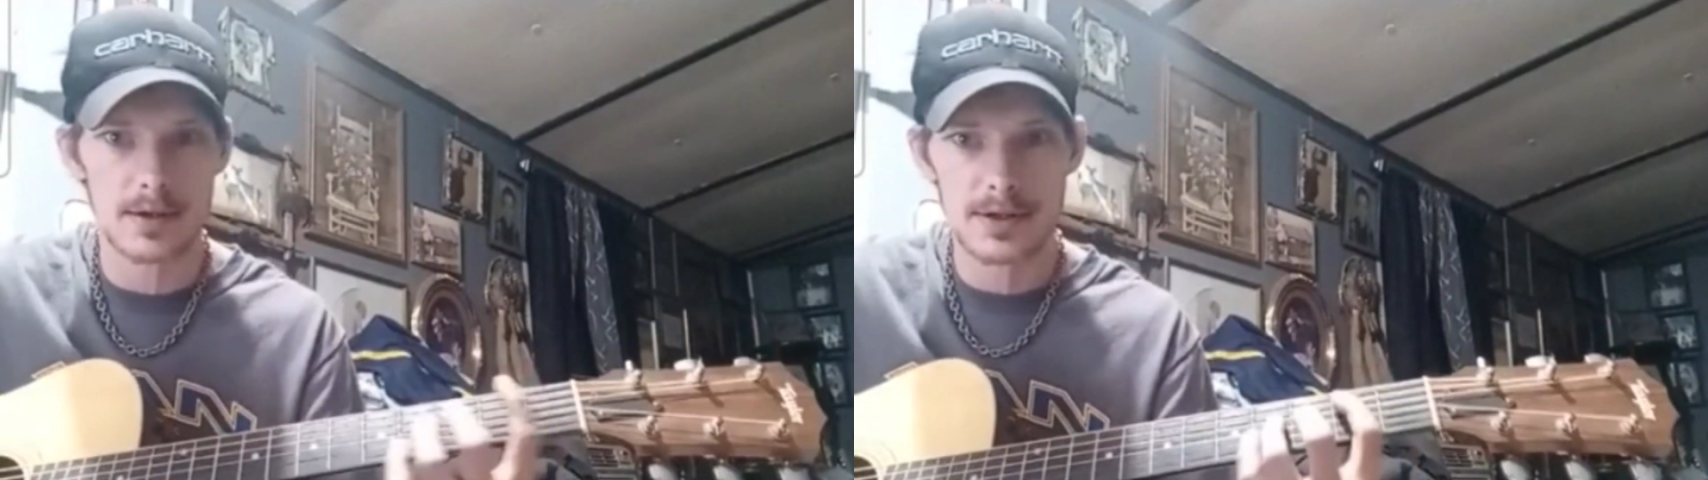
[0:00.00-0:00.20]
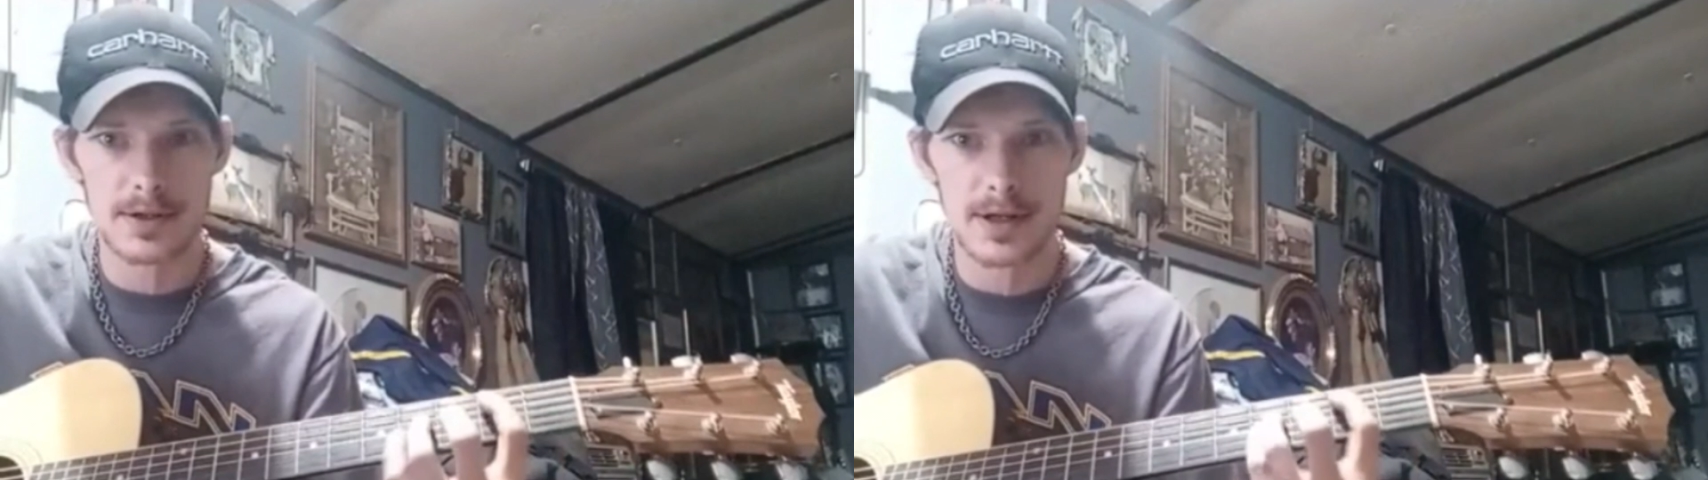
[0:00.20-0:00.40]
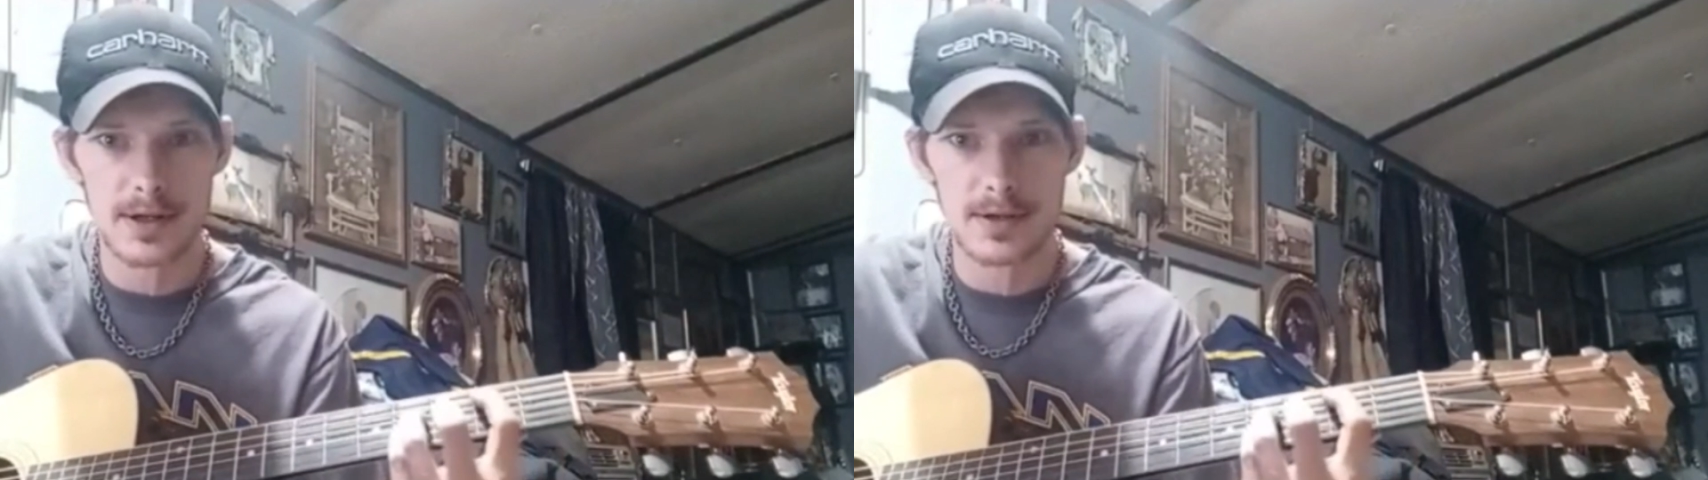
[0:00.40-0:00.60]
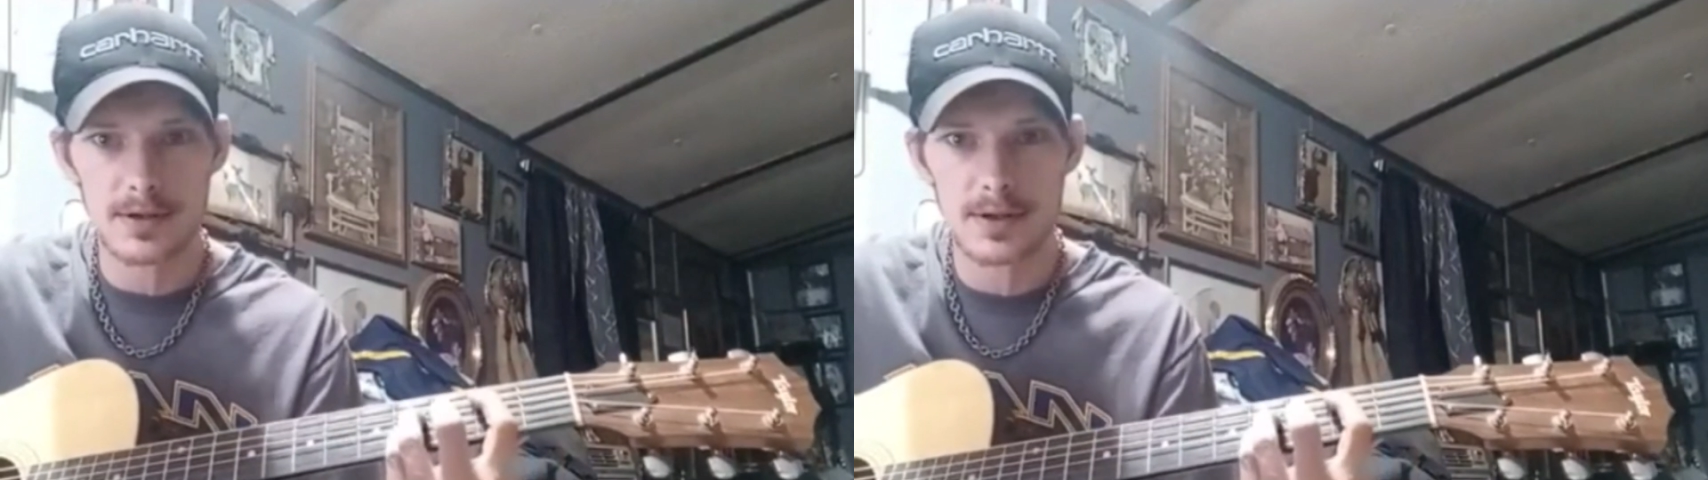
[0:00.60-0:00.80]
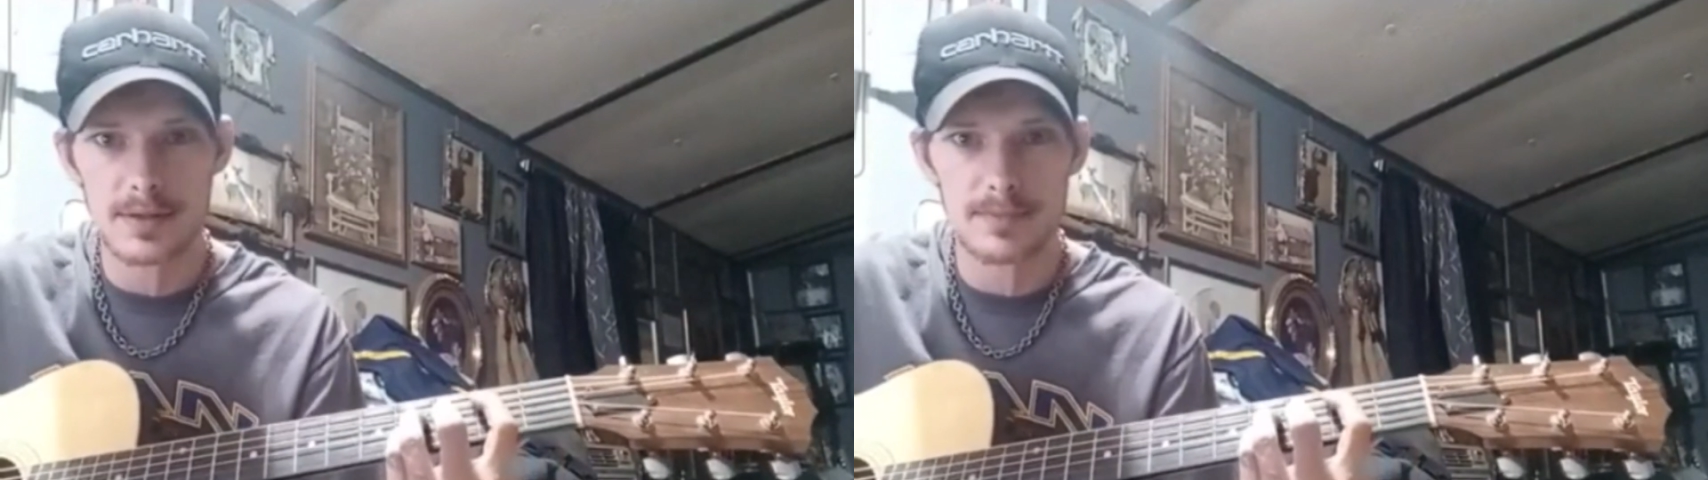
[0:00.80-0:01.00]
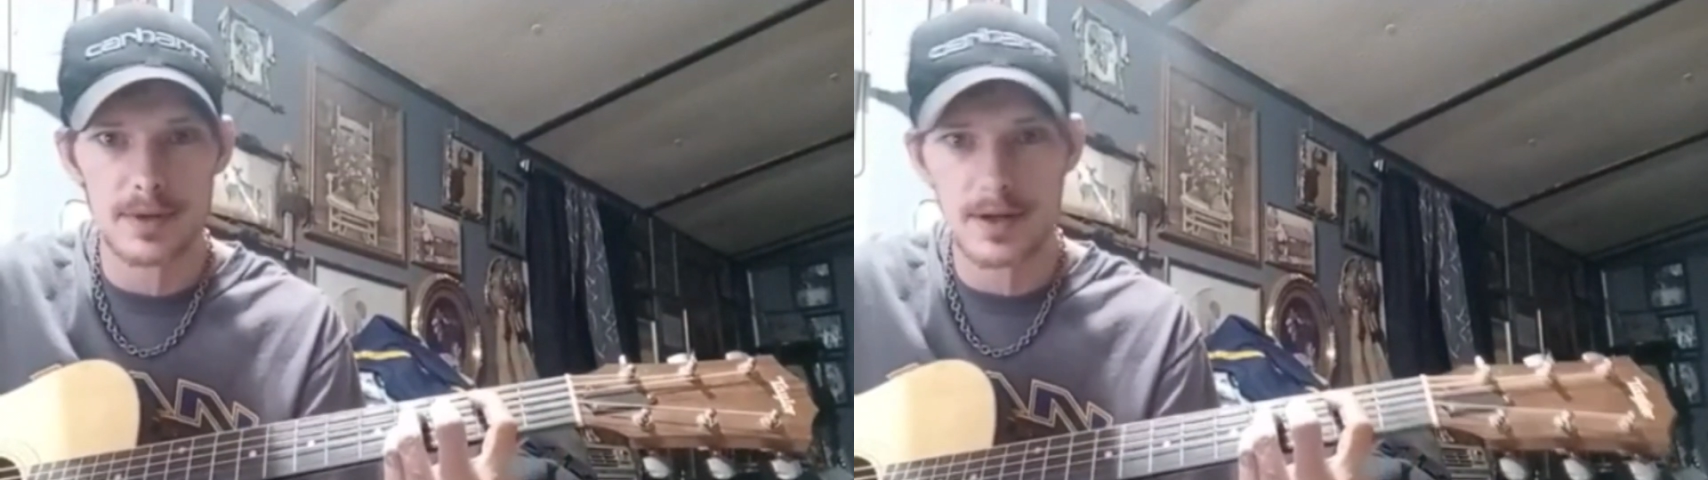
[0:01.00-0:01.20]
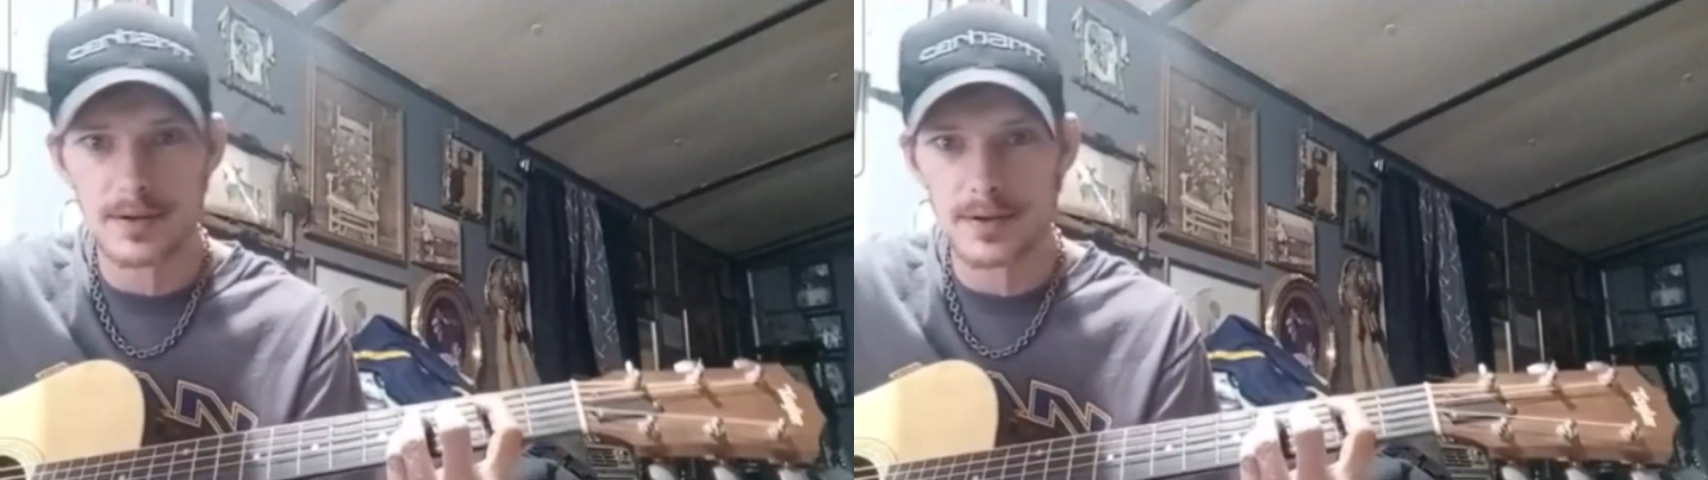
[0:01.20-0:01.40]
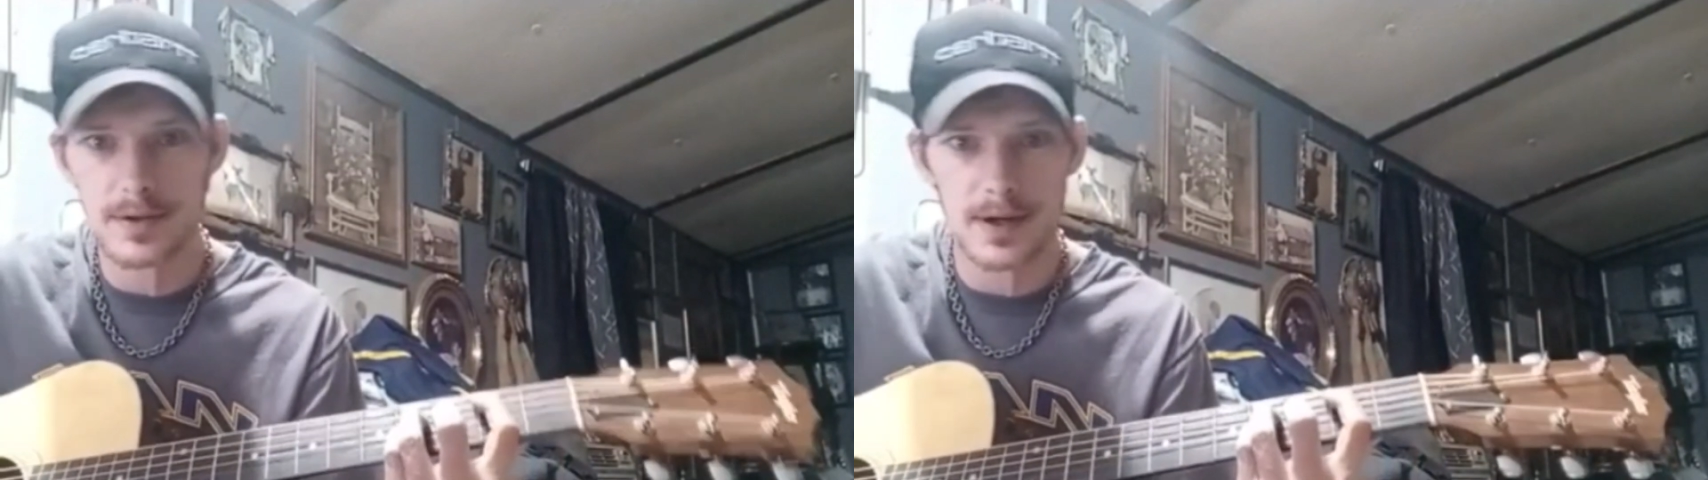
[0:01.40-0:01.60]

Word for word: take a deep breath, and